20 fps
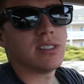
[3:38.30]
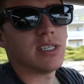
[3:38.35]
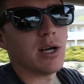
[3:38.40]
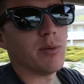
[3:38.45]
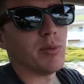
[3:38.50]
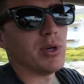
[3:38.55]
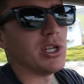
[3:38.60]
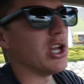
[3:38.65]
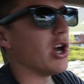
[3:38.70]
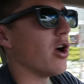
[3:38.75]

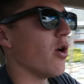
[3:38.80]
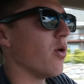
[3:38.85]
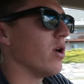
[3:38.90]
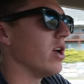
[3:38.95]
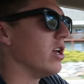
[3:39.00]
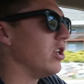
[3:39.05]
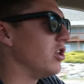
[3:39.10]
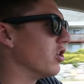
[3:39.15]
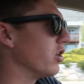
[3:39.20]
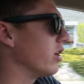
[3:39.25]
tell me no.
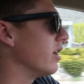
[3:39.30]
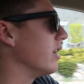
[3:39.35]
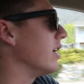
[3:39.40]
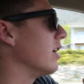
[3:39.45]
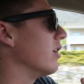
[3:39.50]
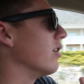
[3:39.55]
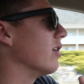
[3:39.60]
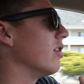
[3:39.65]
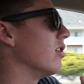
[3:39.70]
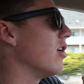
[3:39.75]
And you're gonna
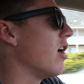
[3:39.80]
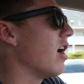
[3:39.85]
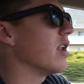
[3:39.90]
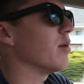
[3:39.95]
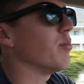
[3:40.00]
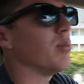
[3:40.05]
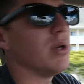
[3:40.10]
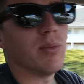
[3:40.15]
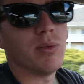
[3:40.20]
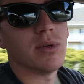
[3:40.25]
hear a lot
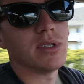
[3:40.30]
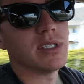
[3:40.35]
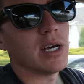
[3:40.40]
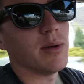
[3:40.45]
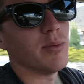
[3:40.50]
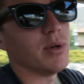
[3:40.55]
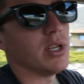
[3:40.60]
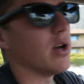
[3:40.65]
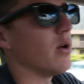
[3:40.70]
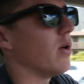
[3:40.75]
of people
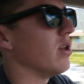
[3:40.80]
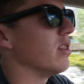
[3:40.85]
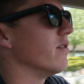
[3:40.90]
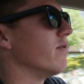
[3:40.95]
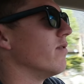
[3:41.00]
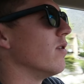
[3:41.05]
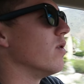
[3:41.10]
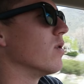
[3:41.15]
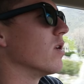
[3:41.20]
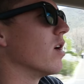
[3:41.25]
tell me no on the
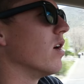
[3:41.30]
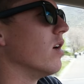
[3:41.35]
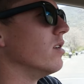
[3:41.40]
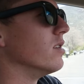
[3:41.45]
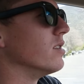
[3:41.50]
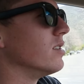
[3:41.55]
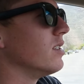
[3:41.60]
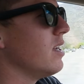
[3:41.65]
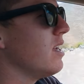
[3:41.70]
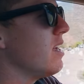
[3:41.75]
phone
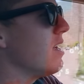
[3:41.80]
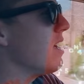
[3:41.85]
calls.